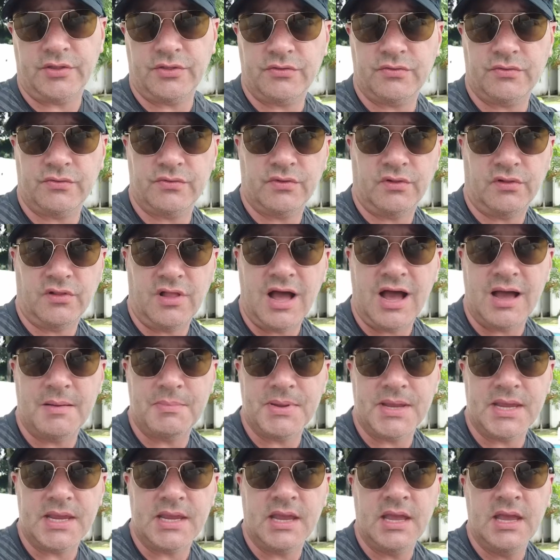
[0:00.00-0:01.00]
in through the
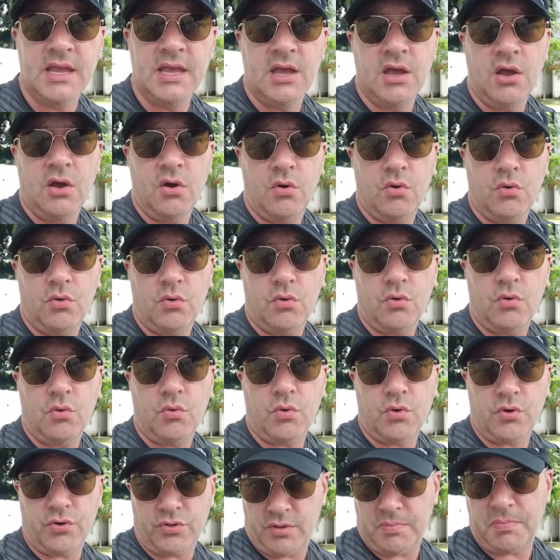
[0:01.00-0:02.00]
lobby
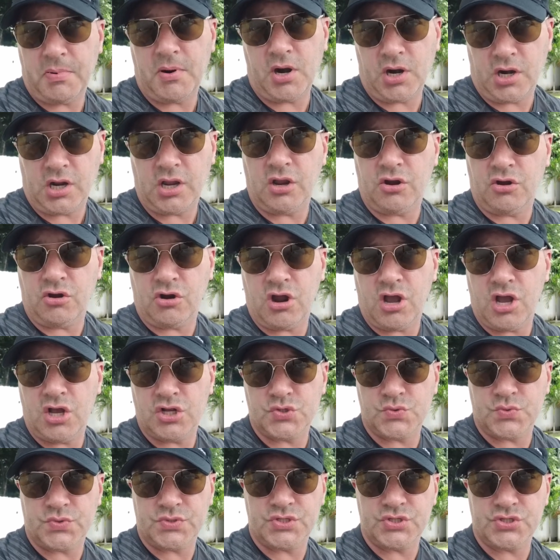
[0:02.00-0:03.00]
or the parking
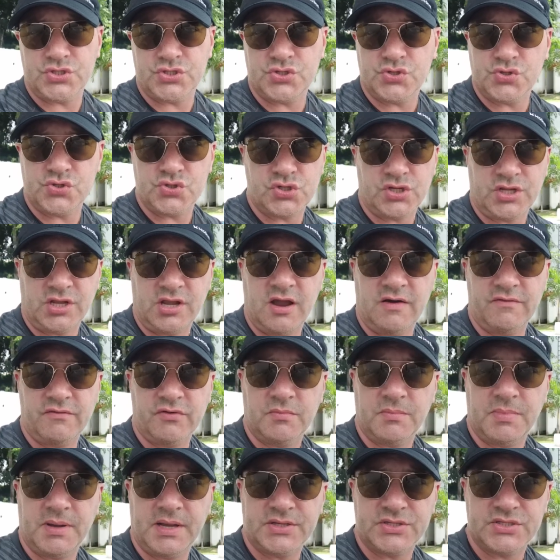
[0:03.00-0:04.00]
garage, which is usually
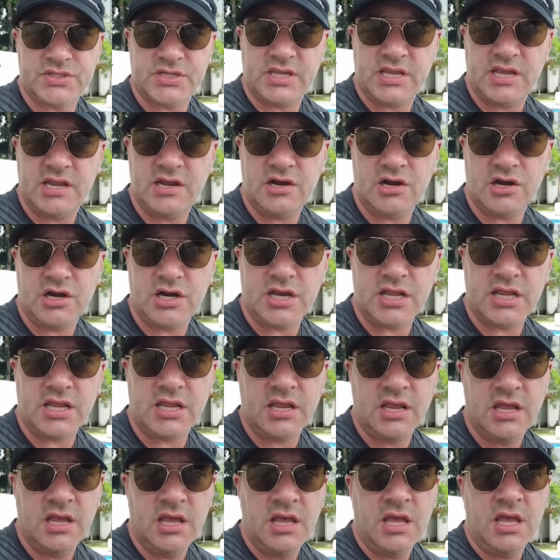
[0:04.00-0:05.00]
covered by
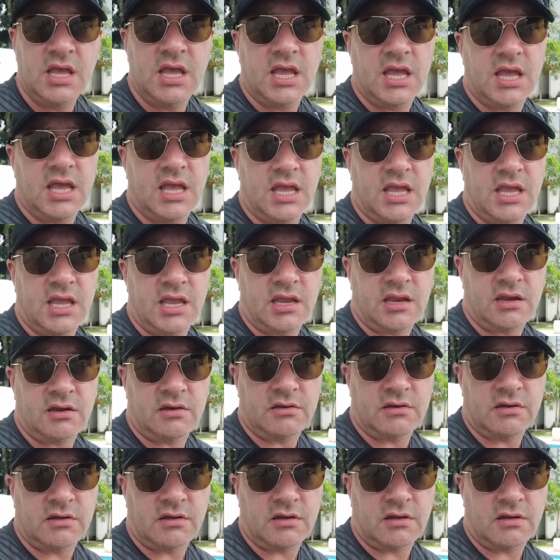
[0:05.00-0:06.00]
security.
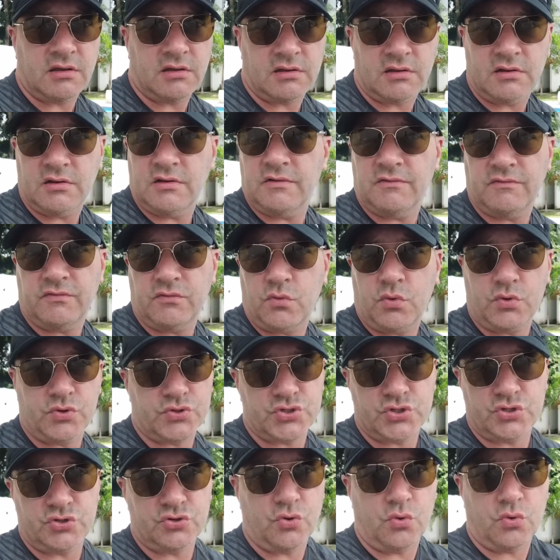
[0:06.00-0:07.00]
And of
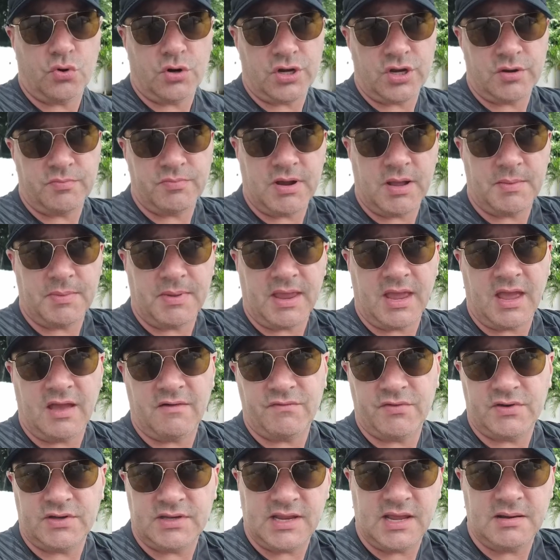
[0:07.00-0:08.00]
course your door, you probably
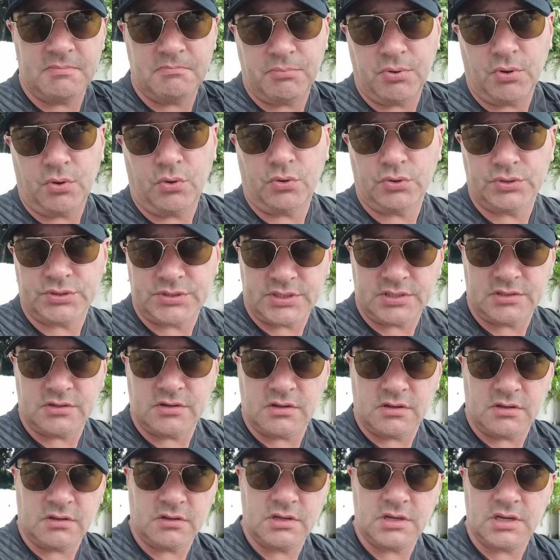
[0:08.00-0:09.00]
have a deadbolt
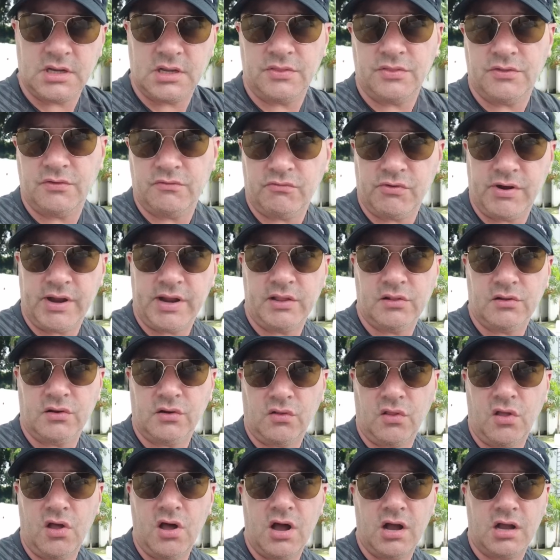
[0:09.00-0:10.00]
and the
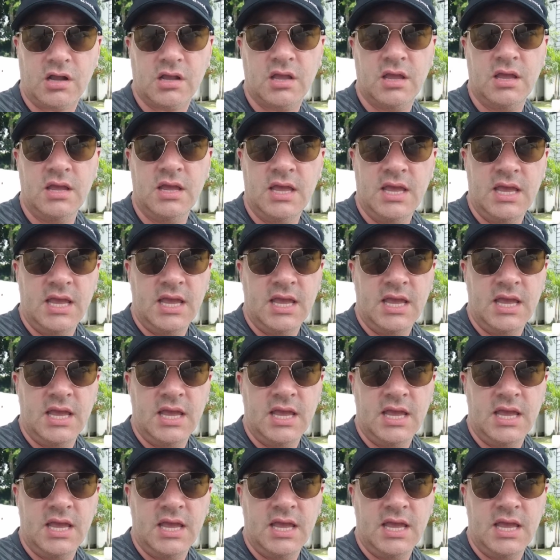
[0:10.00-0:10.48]
regular lock.